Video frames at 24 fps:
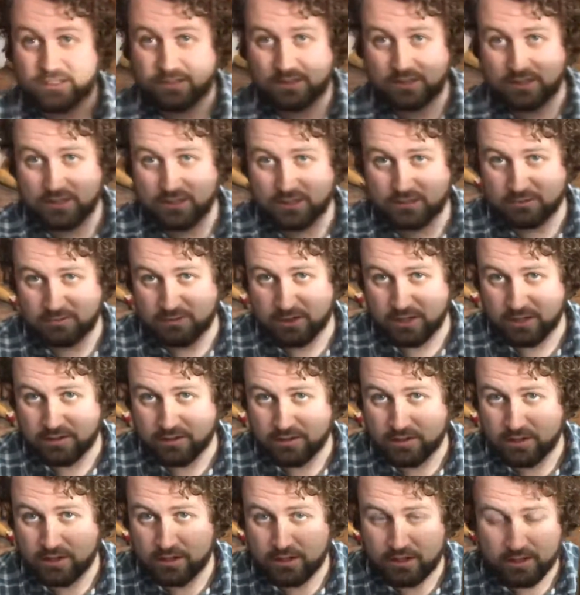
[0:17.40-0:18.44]
is this one,
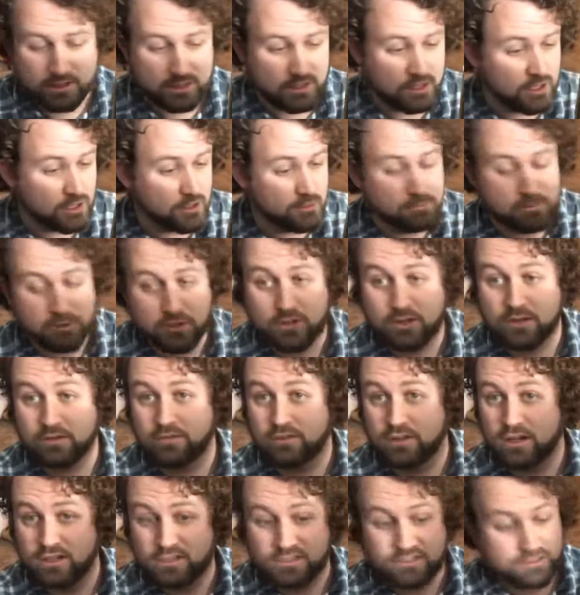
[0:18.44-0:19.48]
The Book of
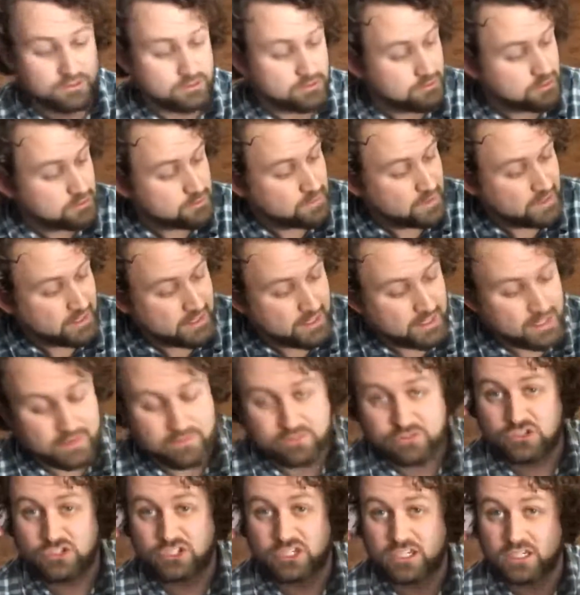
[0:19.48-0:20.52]
Lost Souls by
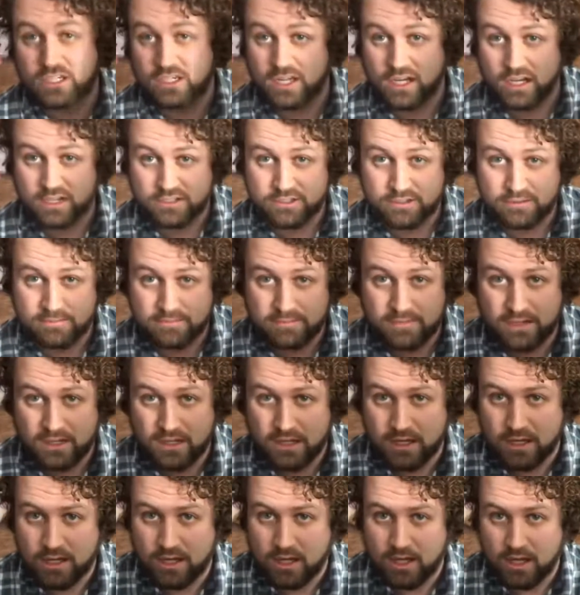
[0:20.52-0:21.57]
F.G. Cottam.
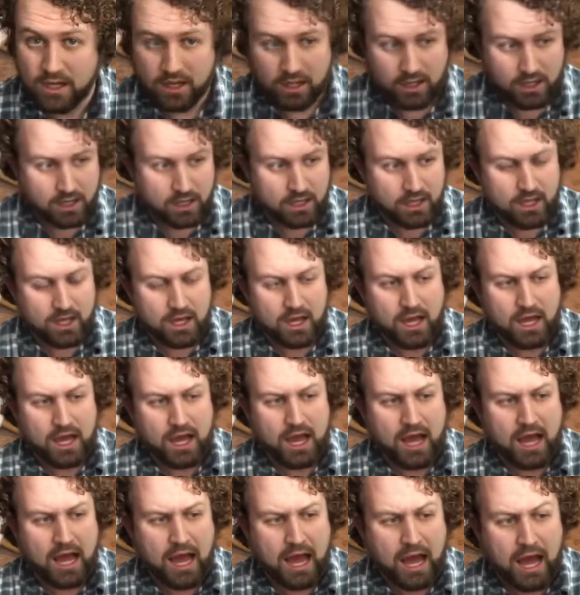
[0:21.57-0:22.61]

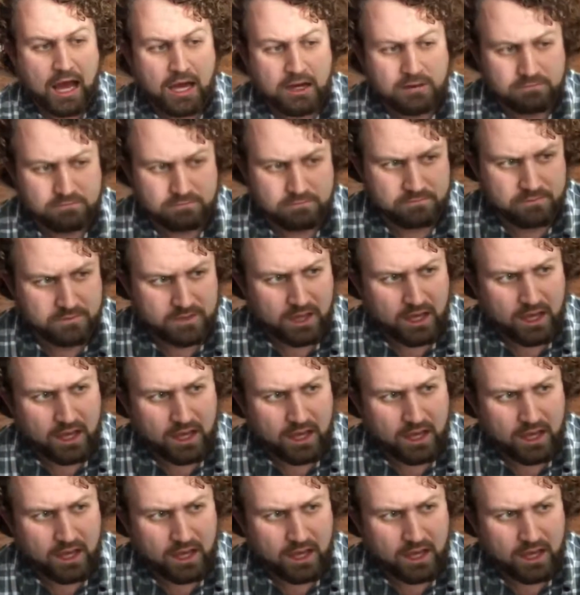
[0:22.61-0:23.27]
I